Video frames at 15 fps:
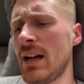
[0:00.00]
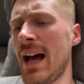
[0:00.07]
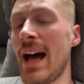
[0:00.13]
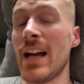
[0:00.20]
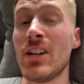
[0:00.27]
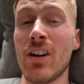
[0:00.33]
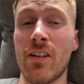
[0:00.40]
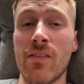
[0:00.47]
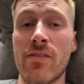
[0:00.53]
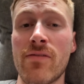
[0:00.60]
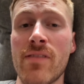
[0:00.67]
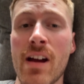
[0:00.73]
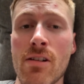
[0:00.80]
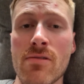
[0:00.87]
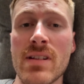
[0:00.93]
I got
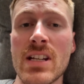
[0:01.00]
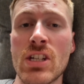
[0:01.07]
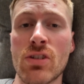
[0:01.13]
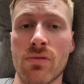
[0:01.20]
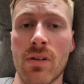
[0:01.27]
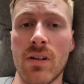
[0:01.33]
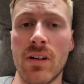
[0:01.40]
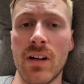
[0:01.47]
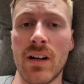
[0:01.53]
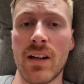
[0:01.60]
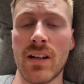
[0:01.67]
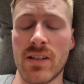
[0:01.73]
very drunk.